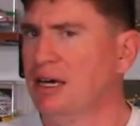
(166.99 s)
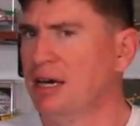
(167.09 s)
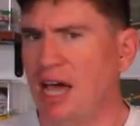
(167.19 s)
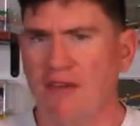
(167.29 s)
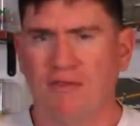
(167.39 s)

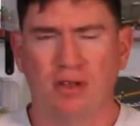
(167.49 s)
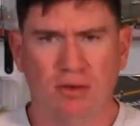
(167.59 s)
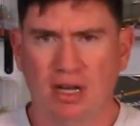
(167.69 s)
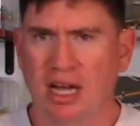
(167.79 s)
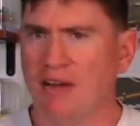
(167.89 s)
having
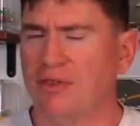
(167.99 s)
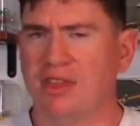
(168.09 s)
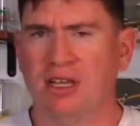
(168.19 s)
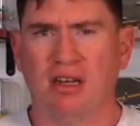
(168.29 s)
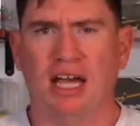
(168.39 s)

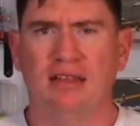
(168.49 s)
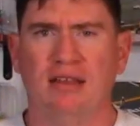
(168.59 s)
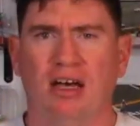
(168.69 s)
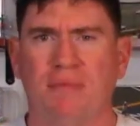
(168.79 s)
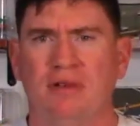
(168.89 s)
everything lined
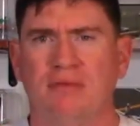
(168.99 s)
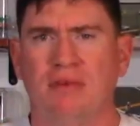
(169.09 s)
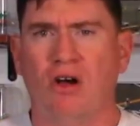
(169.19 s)
up and